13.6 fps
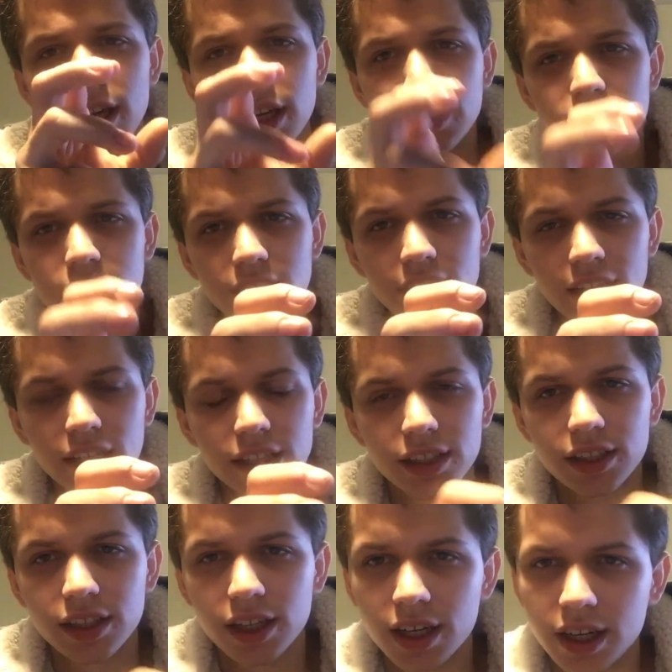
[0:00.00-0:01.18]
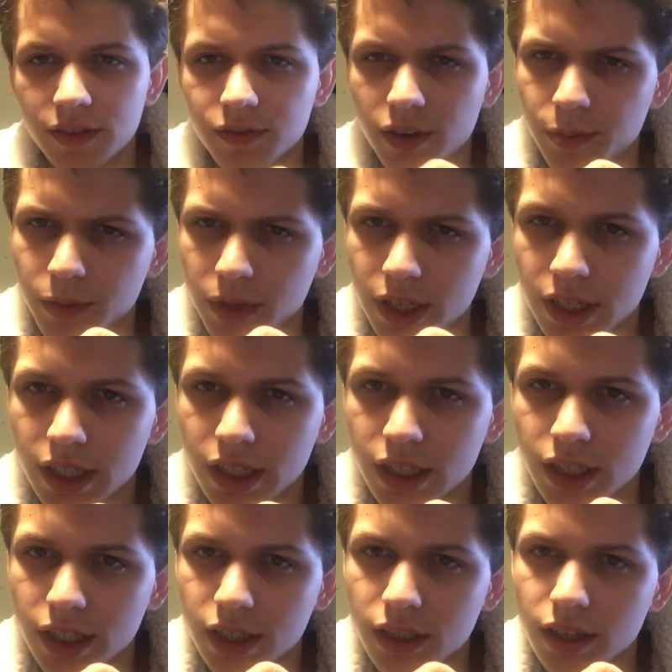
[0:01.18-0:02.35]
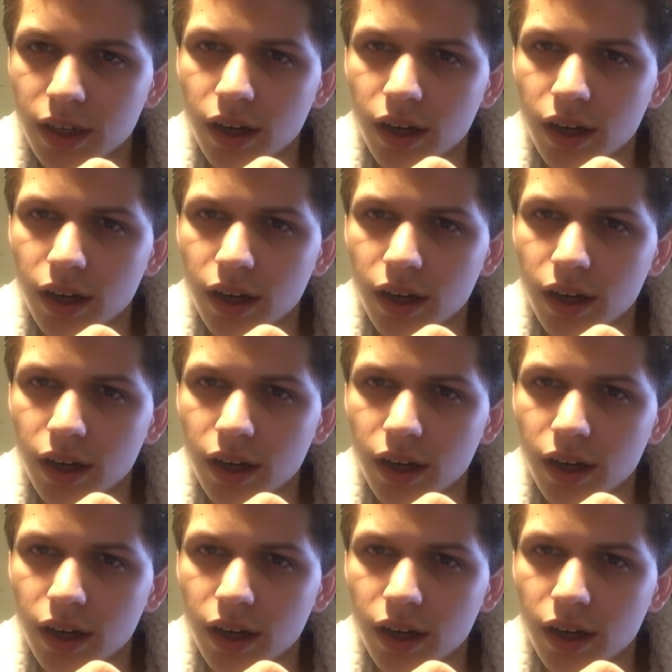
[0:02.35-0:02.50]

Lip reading: its connection from India